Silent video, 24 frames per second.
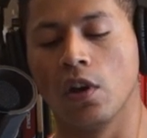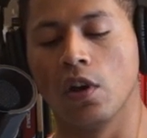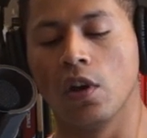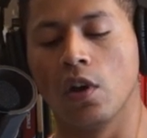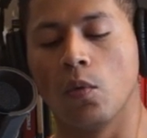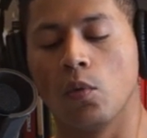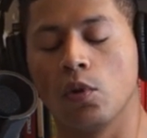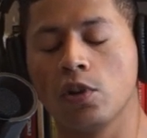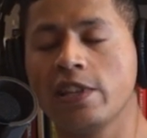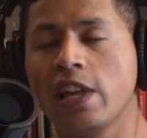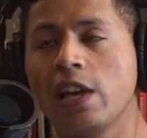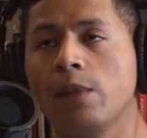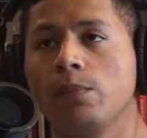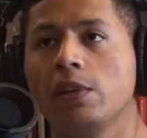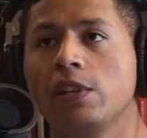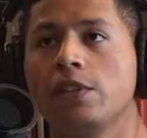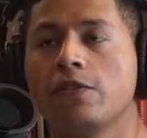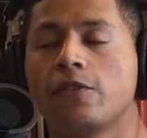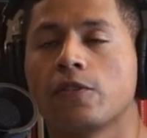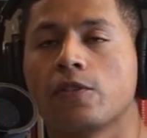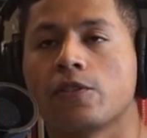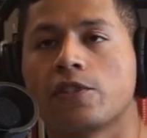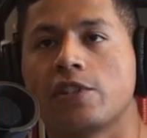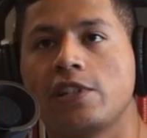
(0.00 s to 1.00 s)
What does that mean
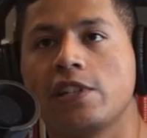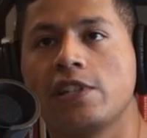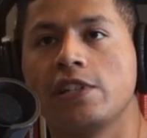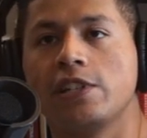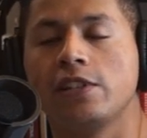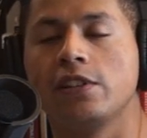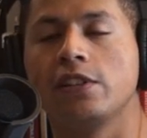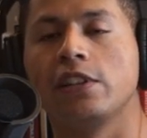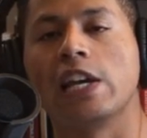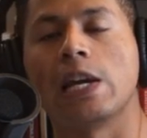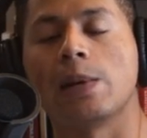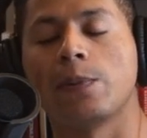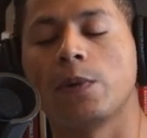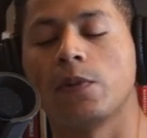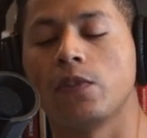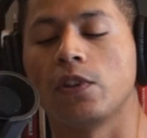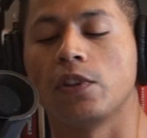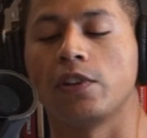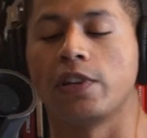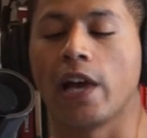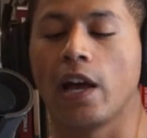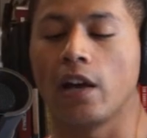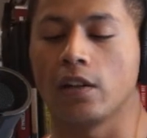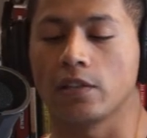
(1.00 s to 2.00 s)
for CeeDee Lamb of the
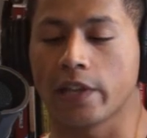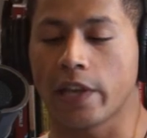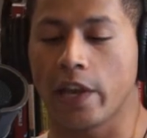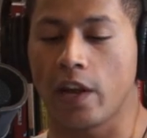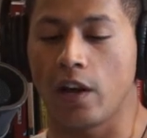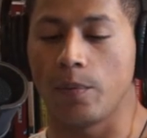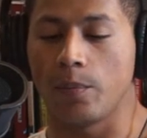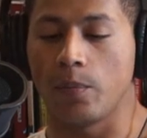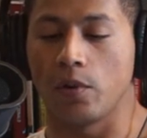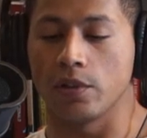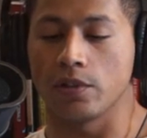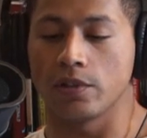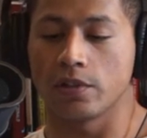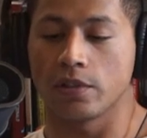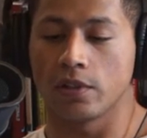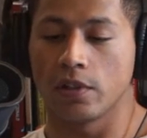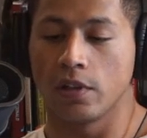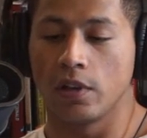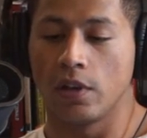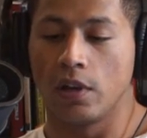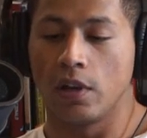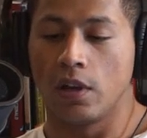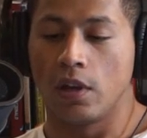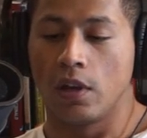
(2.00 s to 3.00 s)
Dallas Cowboys?
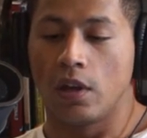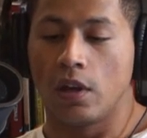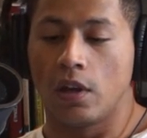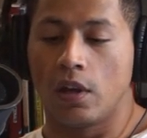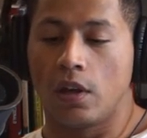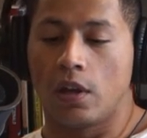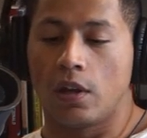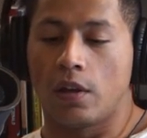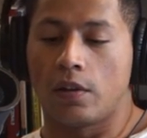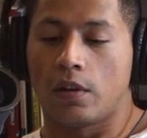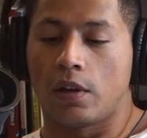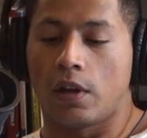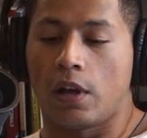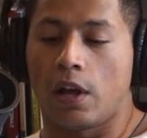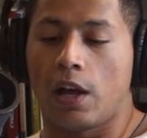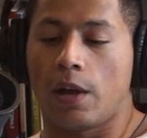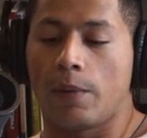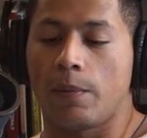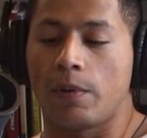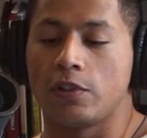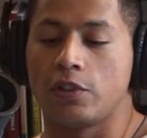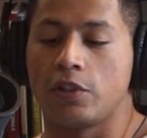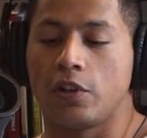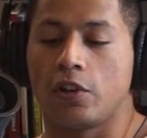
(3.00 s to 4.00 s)

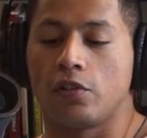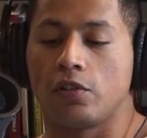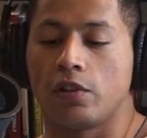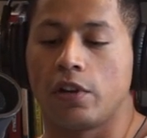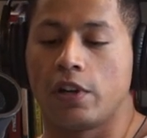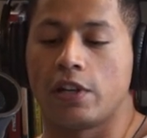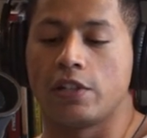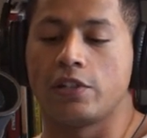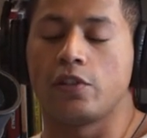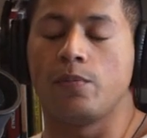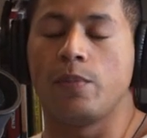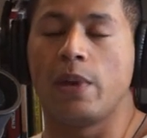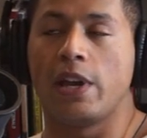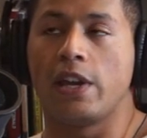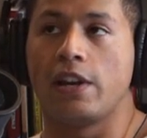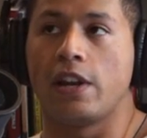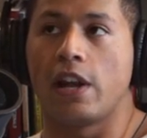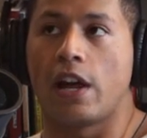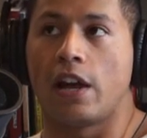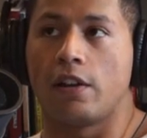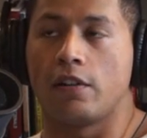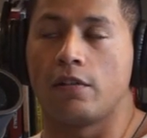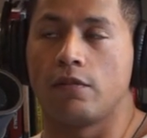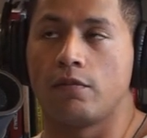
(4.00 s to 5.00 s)
As you may
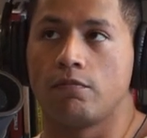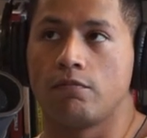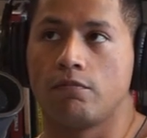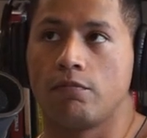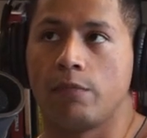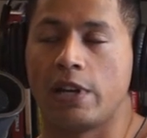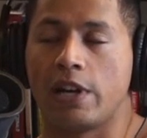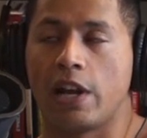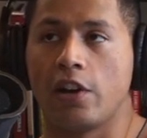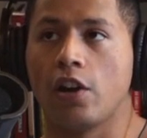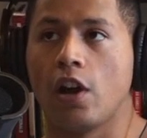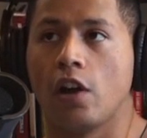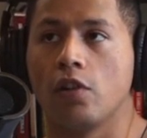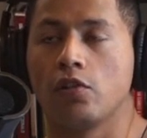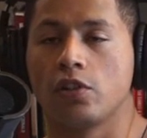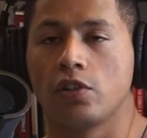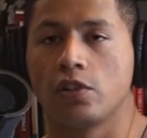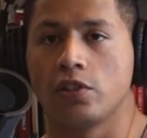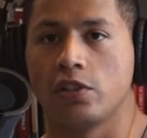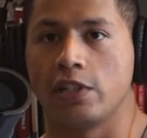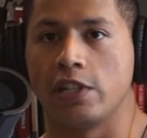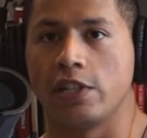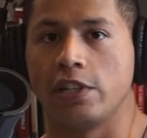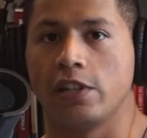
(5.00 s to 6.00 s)
not know,
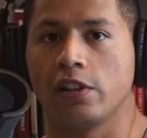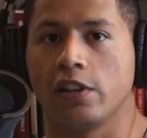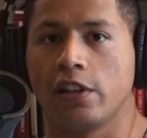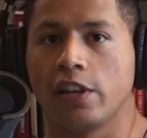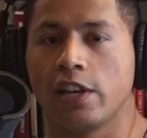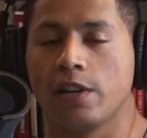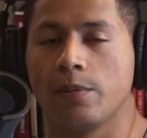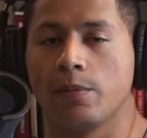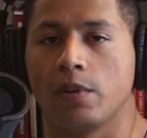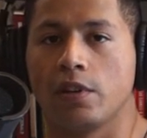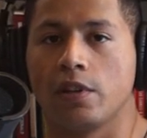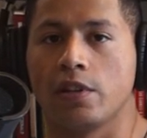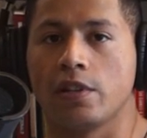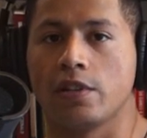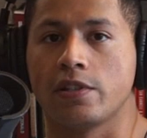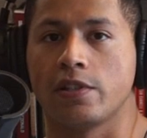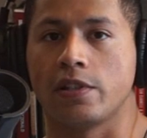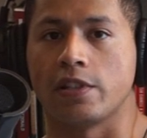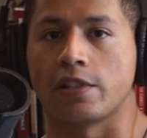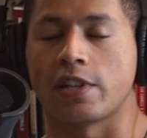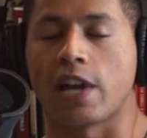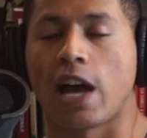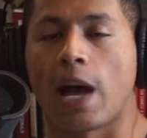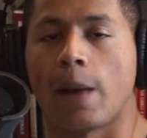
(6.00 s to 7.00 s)
CeeDee Lamb is
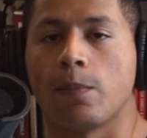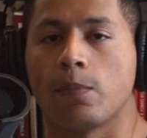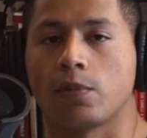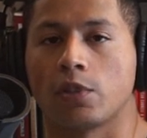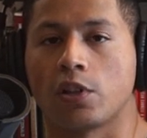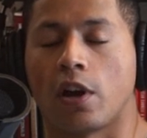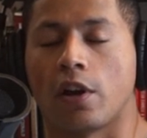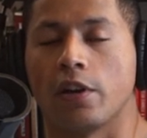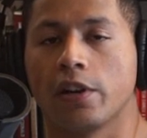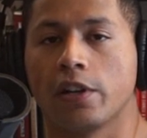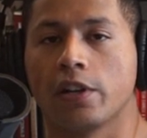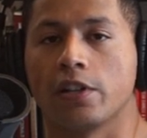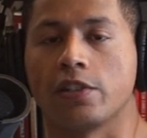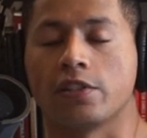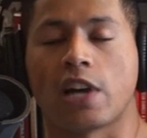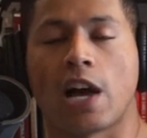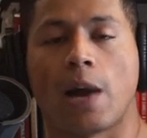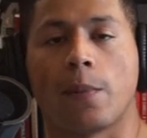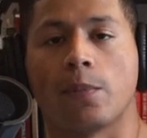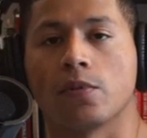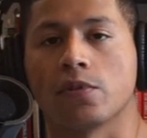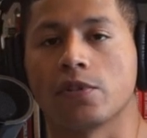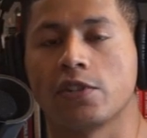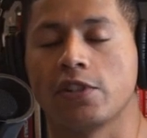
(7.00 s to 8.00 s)
the top target and
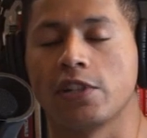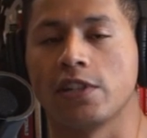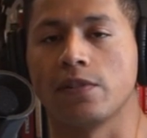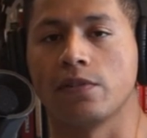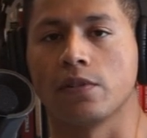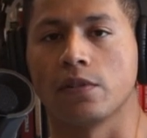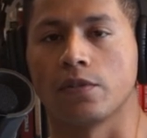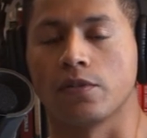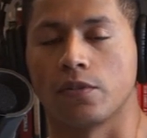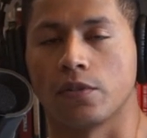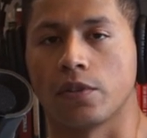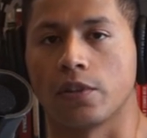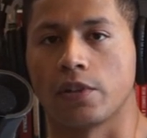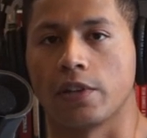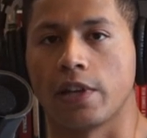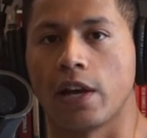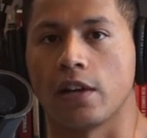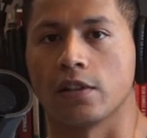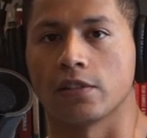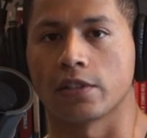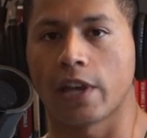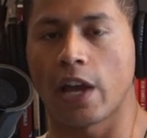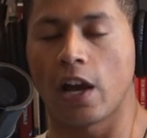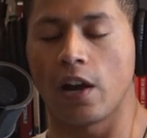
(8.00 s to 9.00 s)
top receiver for the
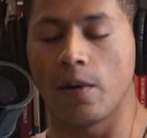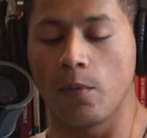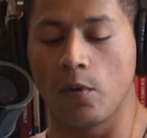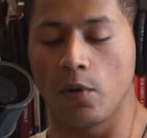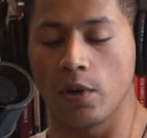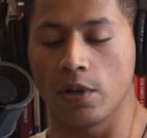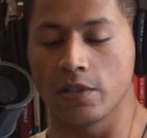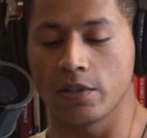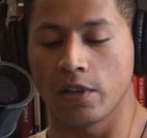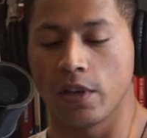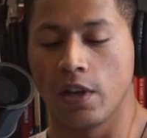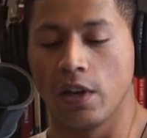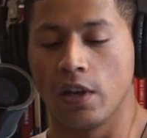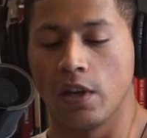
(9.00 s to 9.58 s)
Dallas Cowboys,